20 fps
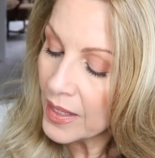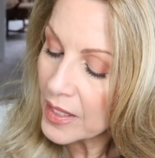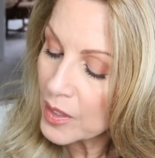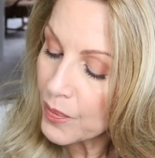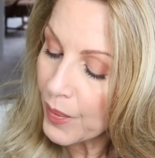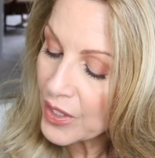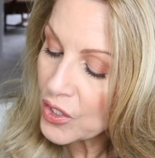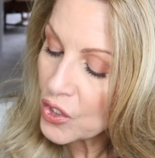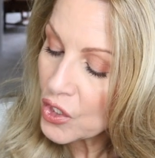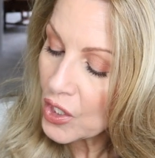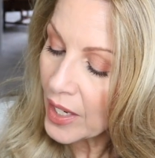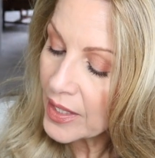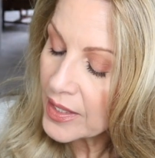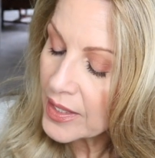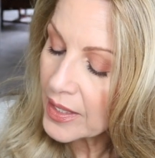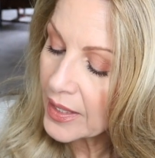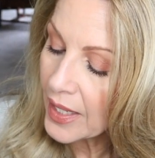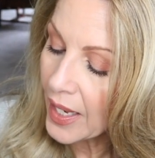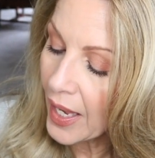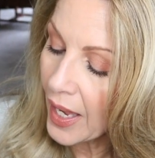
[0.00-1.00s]
It's by
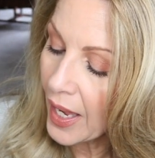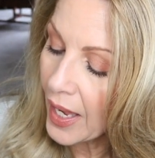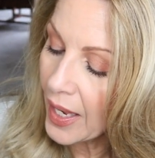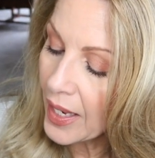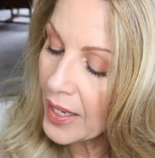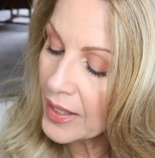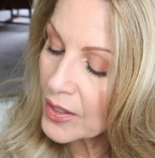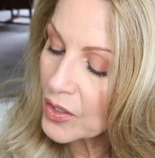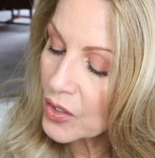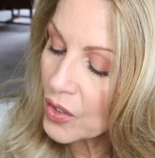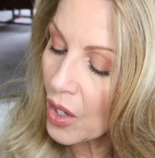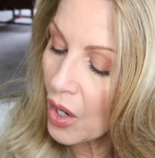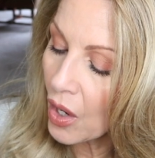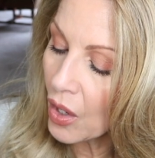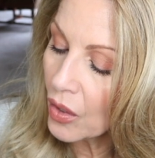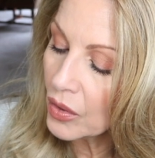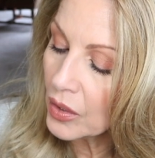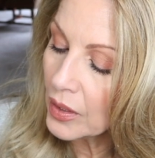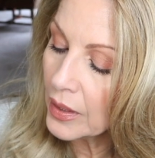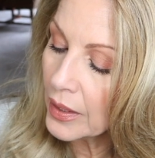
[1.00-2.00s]
Chantecaille, and it's
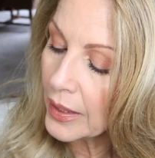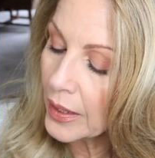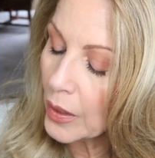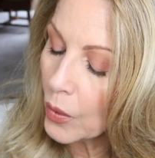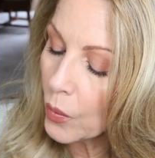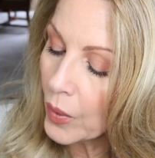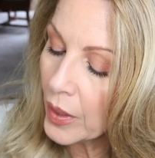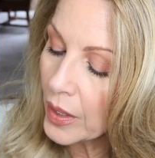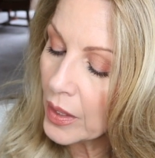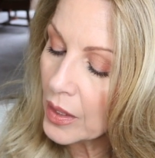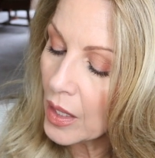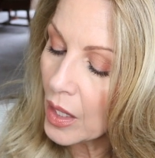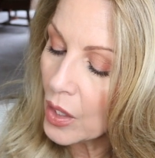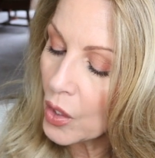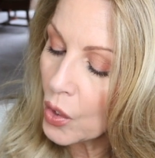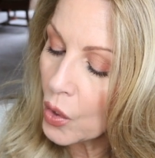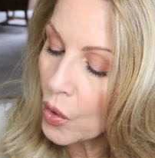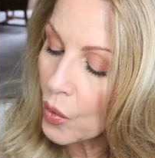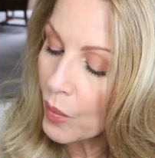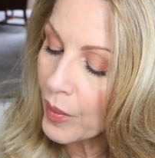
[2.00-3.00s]
called Liquid
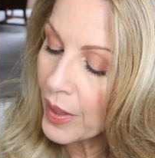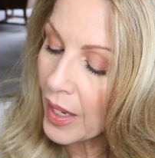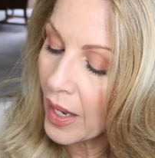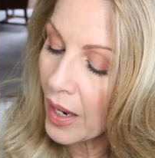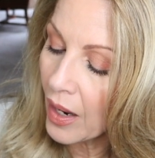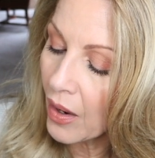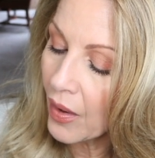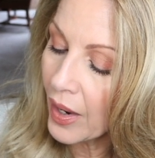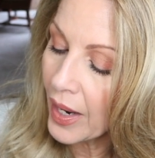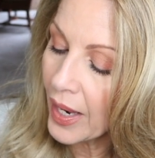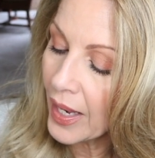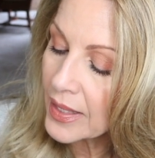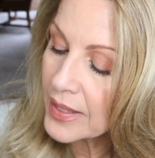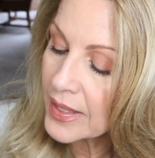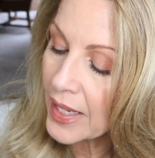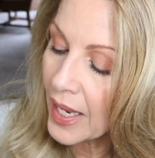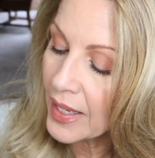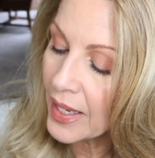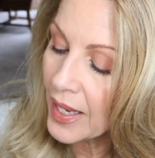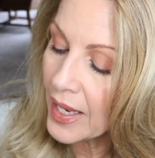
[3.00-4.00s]
Lumiere
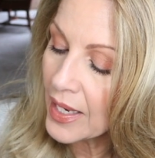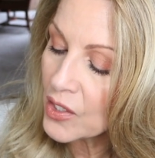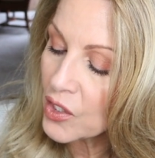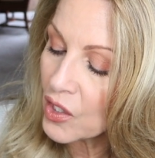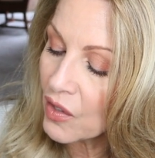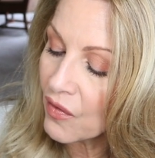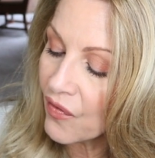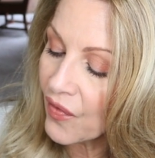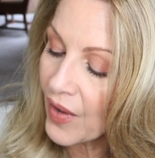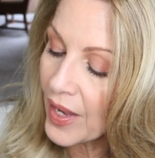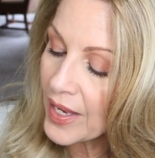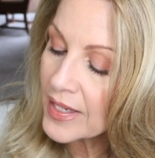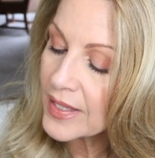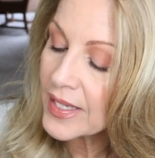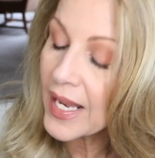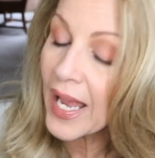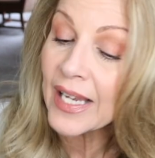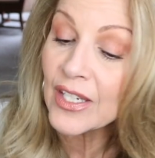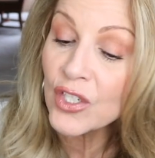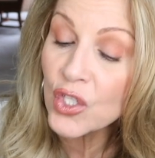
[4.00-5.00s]
Anti-Aging
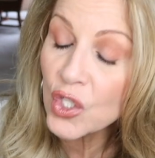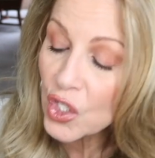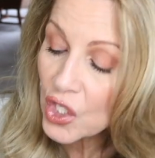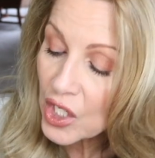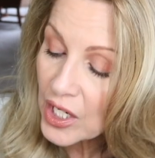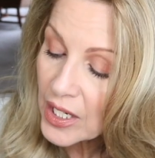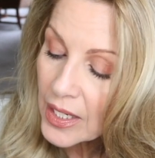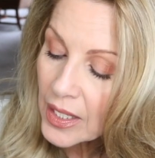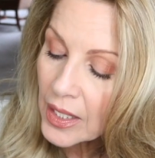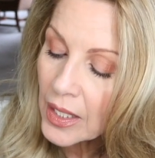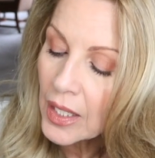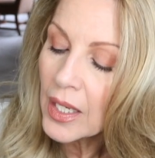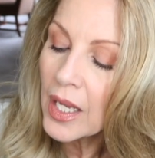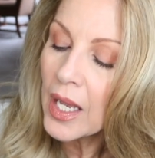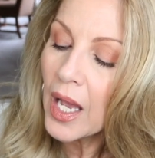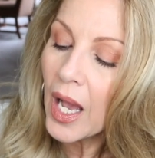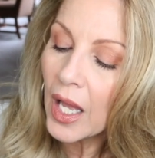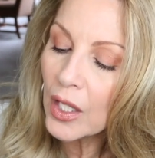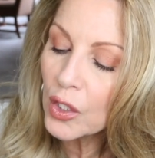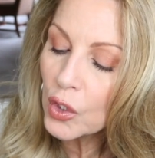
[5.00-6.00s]
Face and Cheek
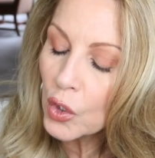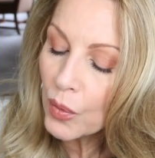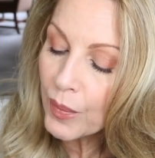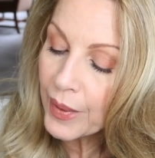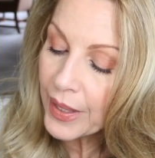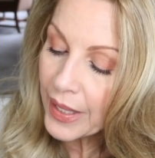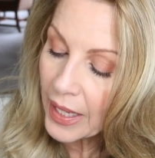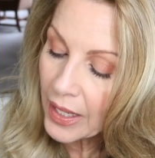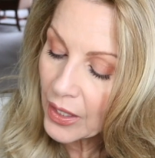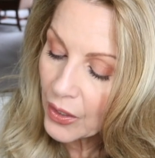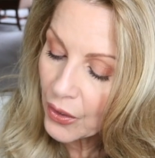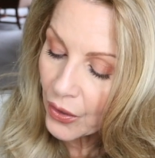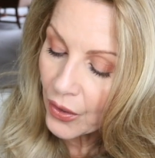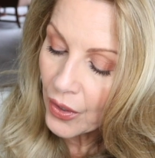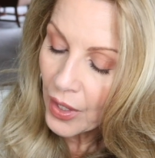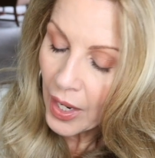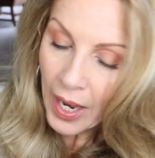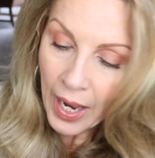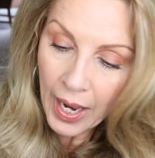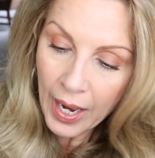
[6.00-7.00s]

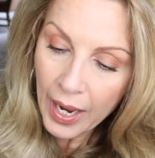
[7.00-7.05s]
Illuminator.